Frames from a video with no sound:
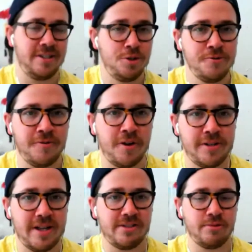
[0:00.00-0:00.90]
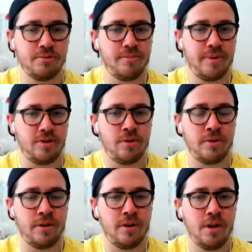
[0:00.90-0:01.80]
Eovaldi hasn't really been
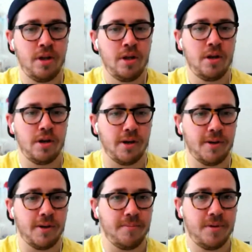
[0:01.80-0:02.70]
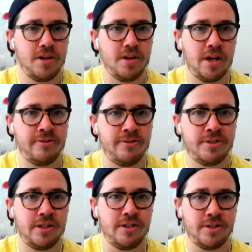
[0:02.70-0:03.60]
good. Um, no.
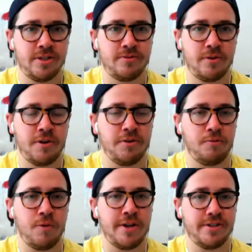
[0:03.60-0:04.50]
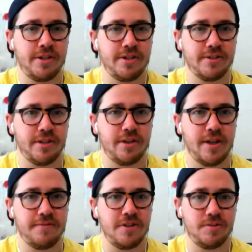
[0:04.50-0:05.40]
Obviously, he's tougher on righties than he is on
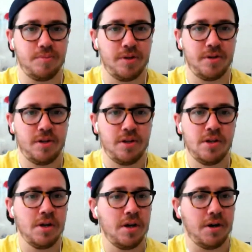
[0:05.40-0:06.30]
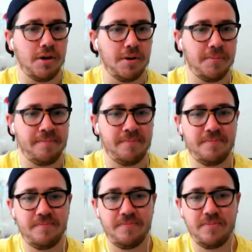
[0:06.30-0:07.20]
lefties, but um,
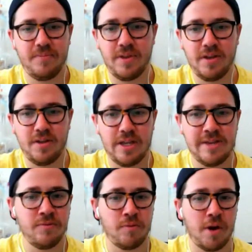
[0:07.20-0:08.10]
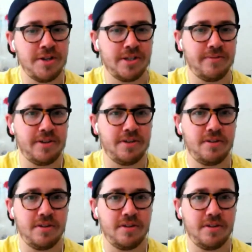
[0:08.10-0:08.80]
he's even been righties giving up a,